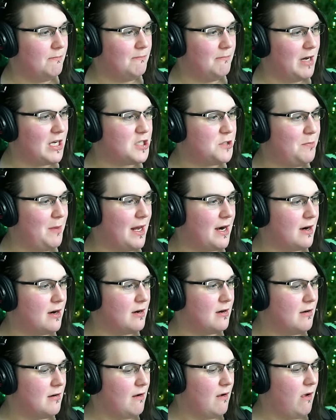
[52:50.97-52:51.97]
Much
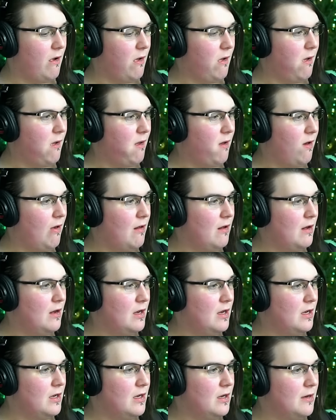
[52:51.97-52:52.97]
better.
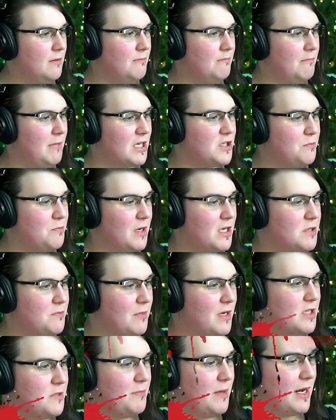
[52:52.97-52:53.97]
Much, much,
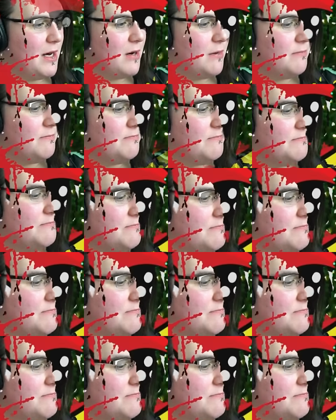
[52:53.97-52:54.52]
much better.